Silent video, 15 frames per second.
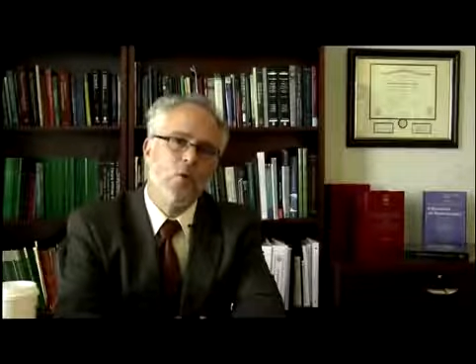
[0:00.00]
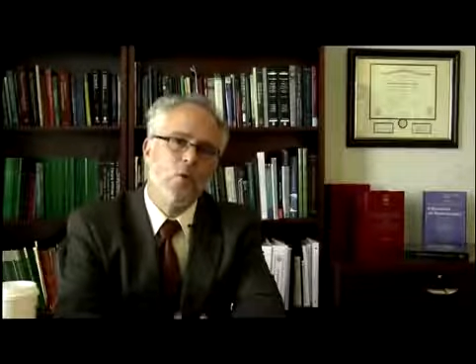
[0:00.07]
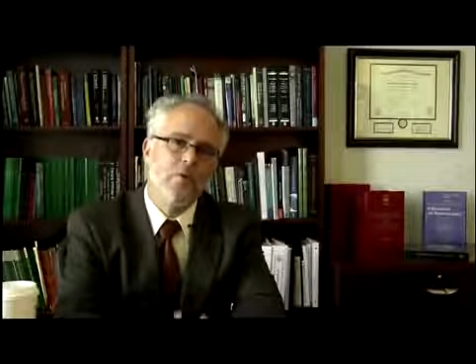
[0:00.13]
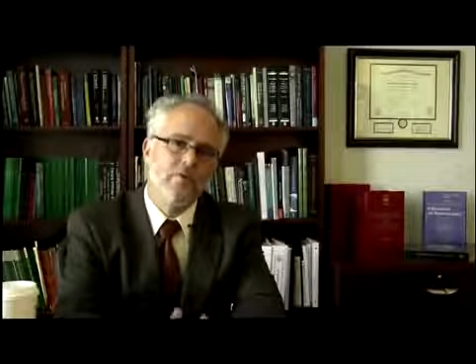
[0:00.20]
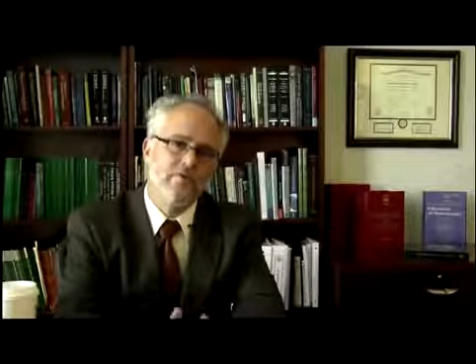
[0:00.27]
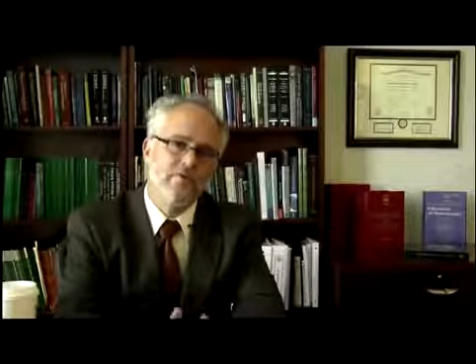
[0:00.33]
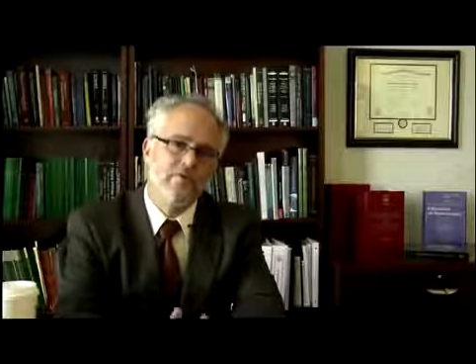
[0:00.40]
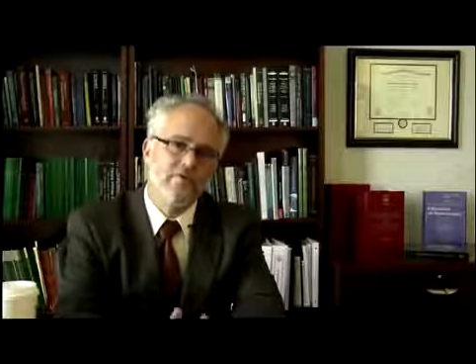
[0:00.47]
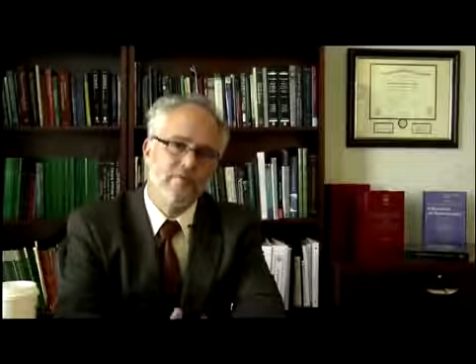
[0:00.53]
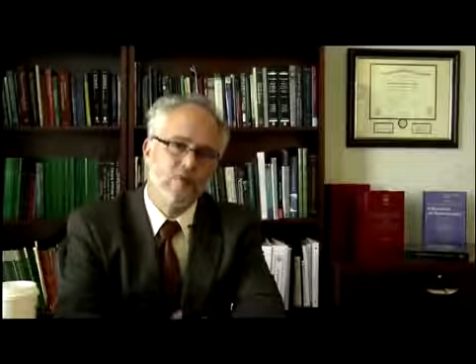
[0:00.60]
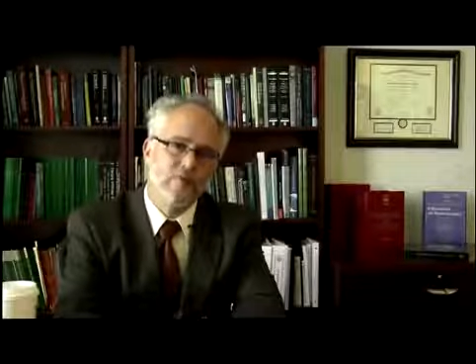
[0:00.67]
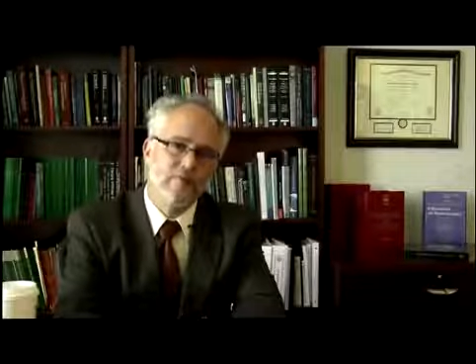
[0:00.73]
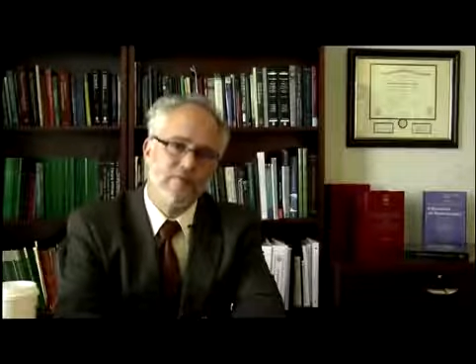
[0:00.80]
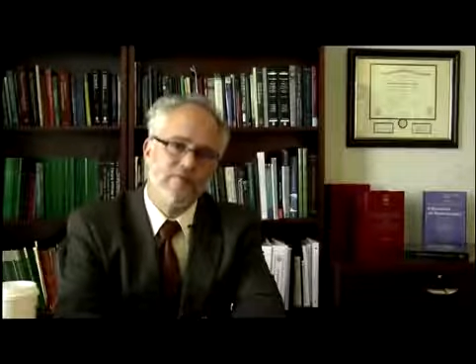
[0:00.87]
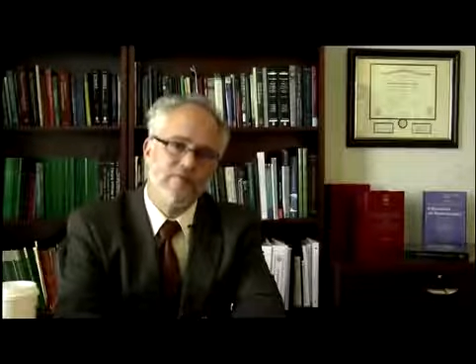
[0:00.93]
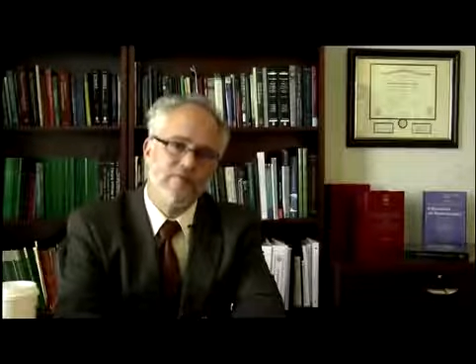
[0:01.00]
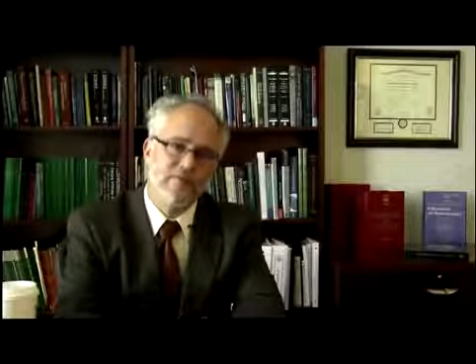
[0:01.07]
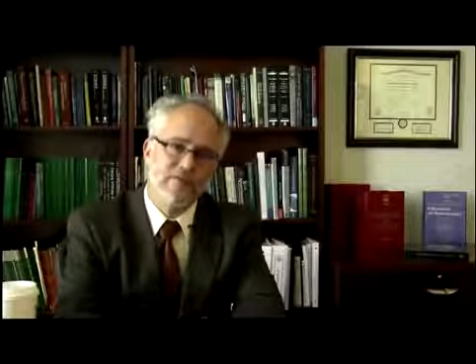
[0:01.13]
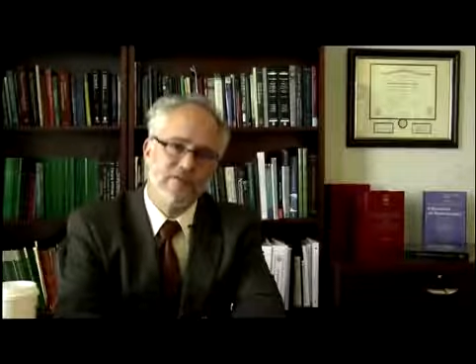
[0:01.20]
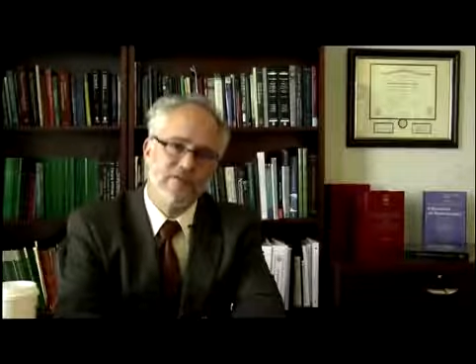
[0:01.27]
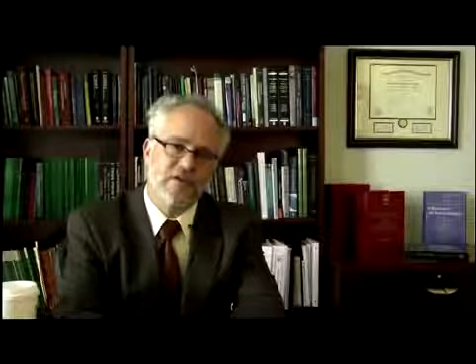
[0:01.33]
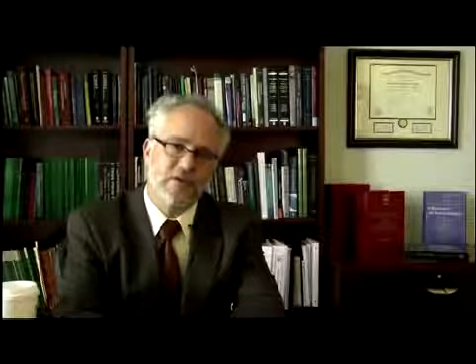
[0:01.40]
with the vermis of
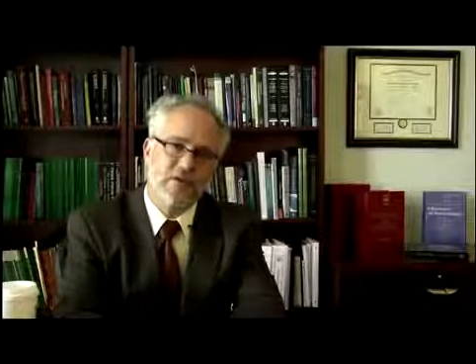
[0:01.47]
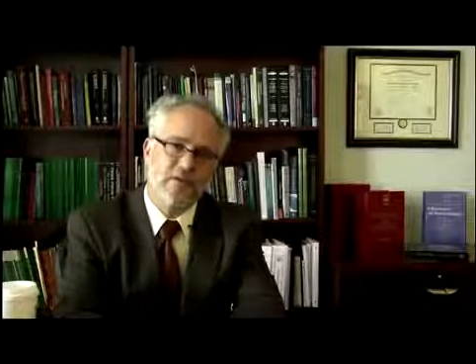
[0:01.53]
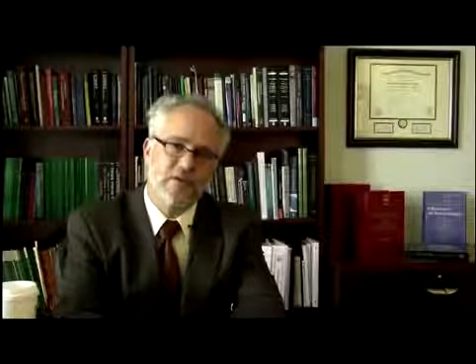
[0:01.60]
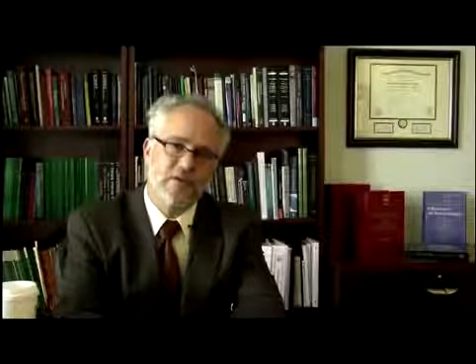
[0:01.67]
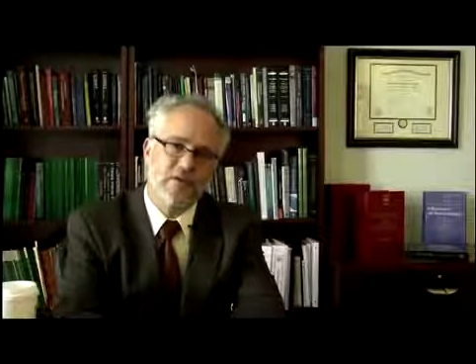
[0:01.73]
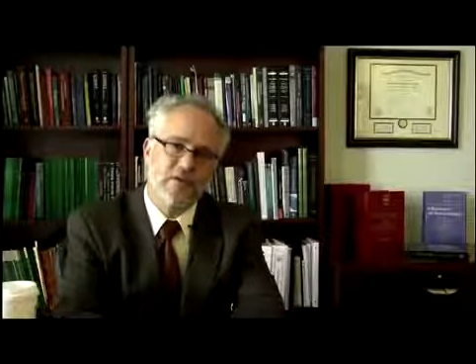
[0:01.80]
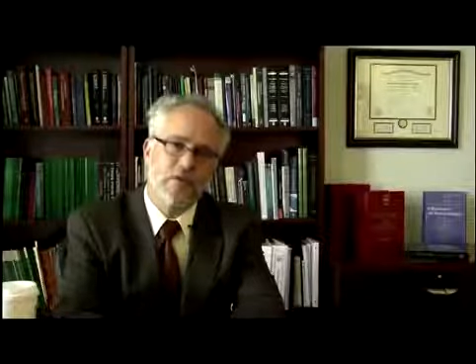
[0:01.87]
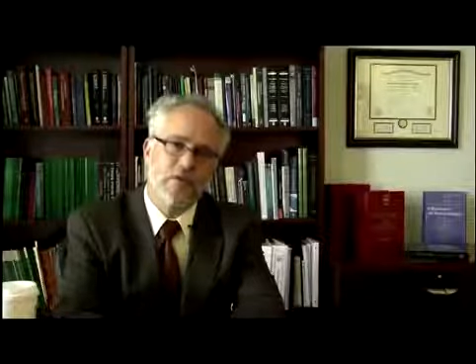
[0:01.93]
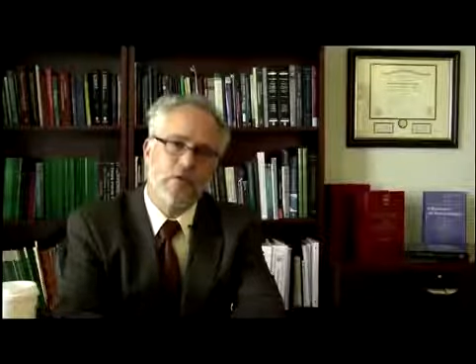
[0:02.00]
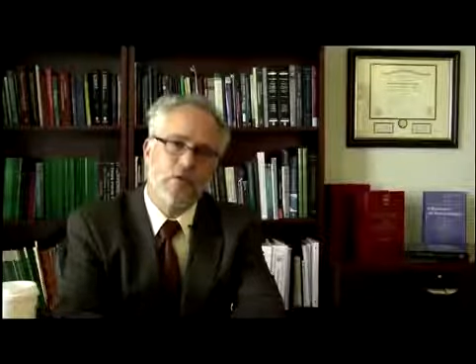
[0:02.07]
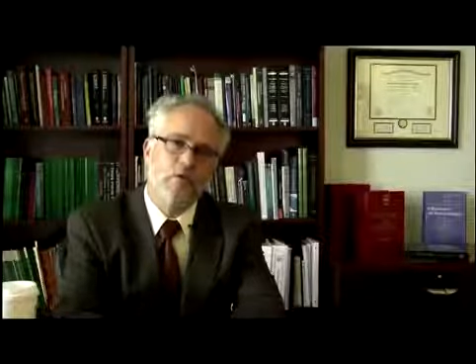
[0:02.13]
the cerebellum,